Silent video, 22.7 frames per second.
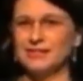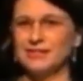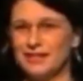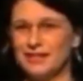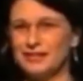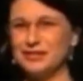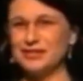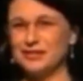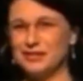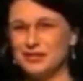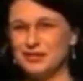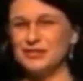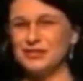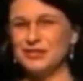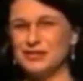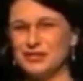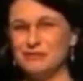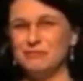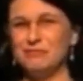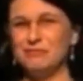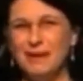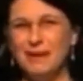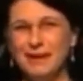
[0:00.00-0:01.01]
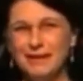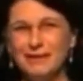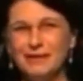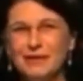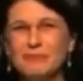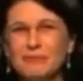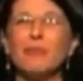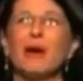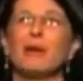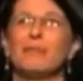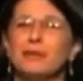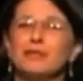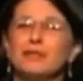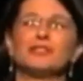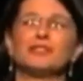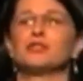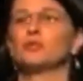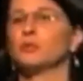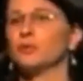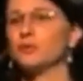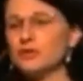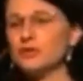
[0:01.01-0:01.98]
this decision mean that my
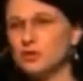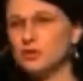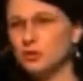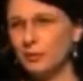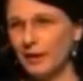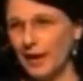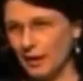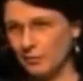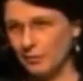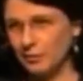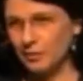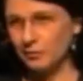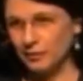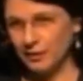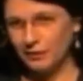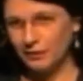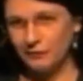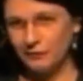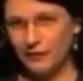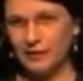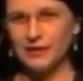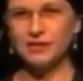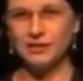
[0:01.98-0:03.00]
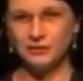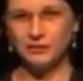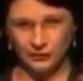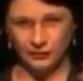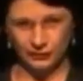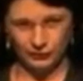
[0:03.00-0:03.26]
minister will still be able to be effective